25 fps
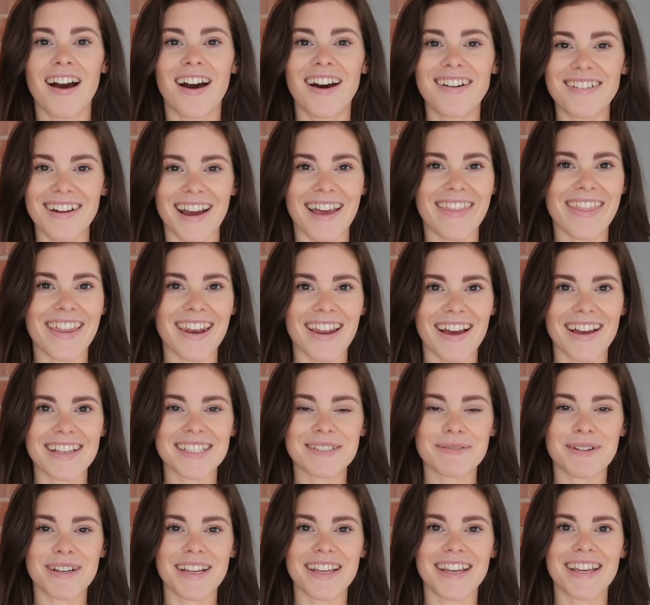All right, the
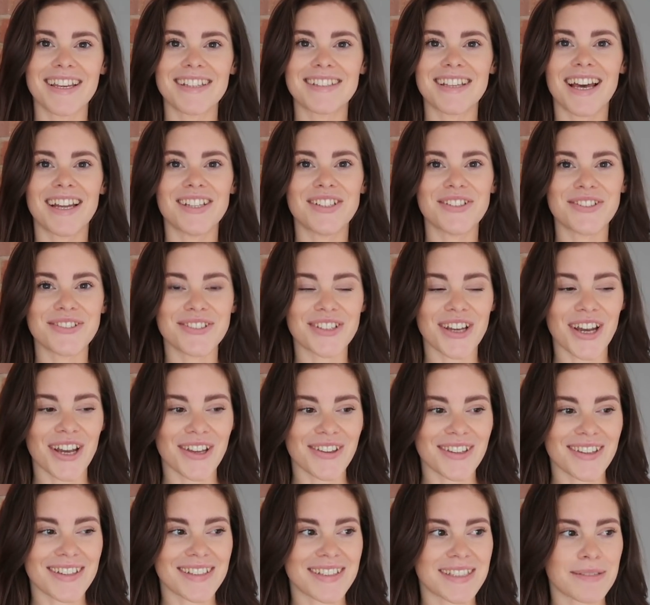last one is, and you'll know
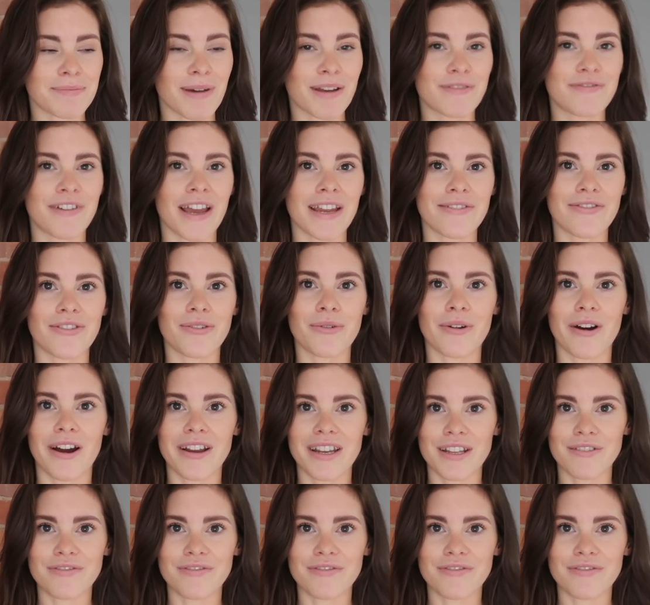that this is my favorite one.